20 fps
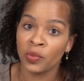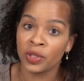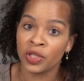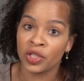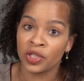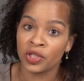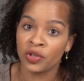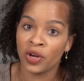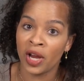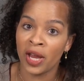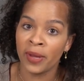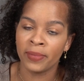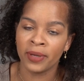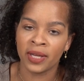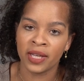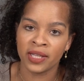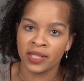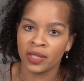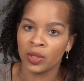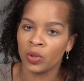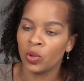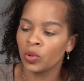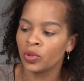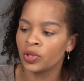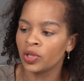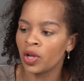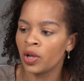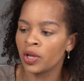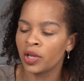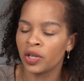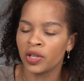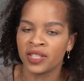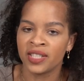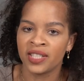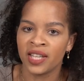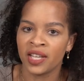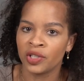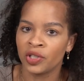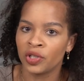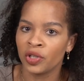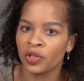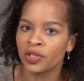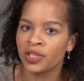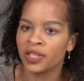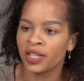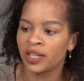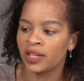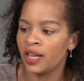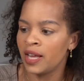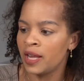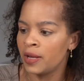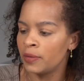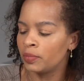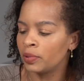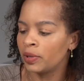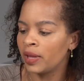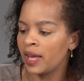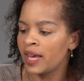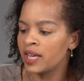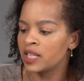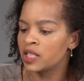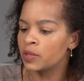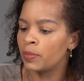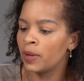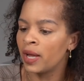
which is great because it holds all your essentials in place.